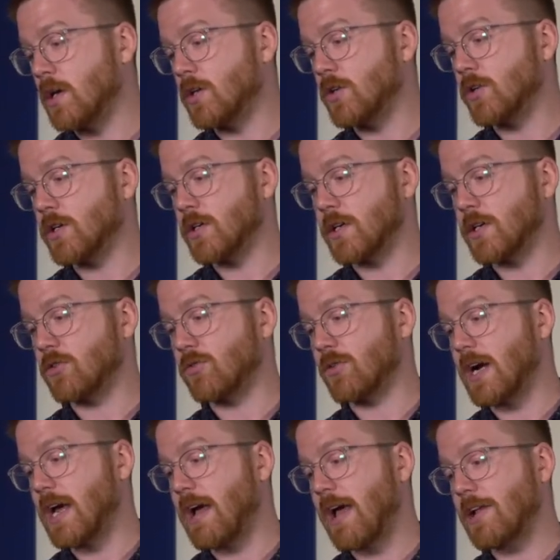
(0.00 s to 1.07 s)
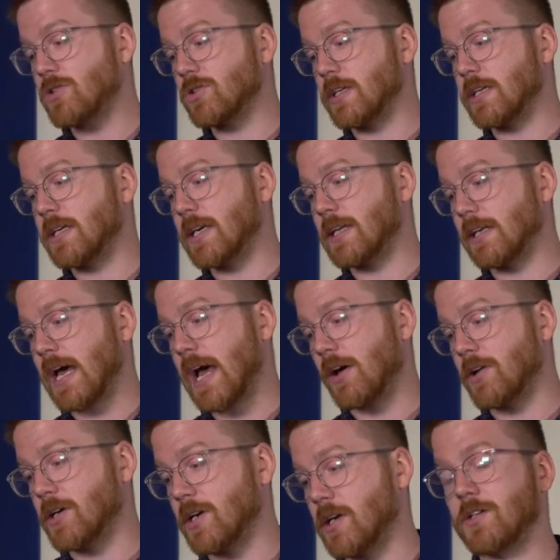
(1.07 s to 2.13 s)
you're going to gradually get
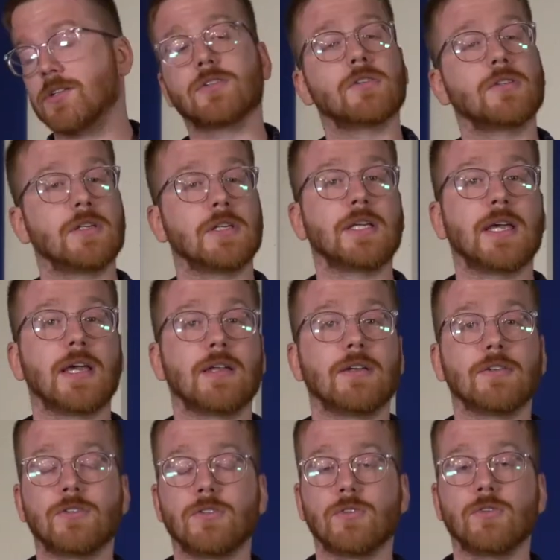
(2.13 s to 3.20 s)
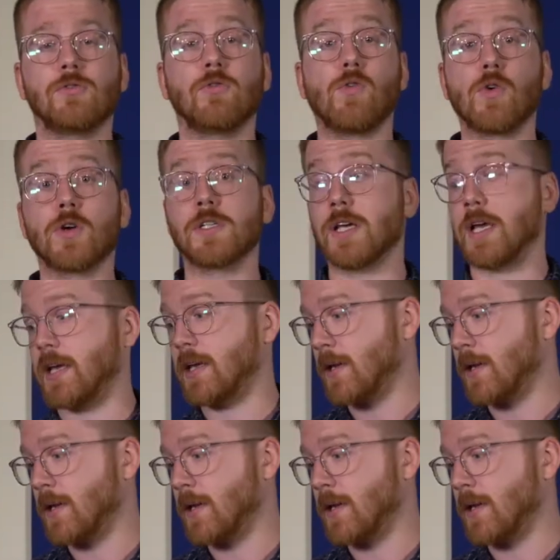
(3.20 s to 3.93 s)
louder until you get to forte.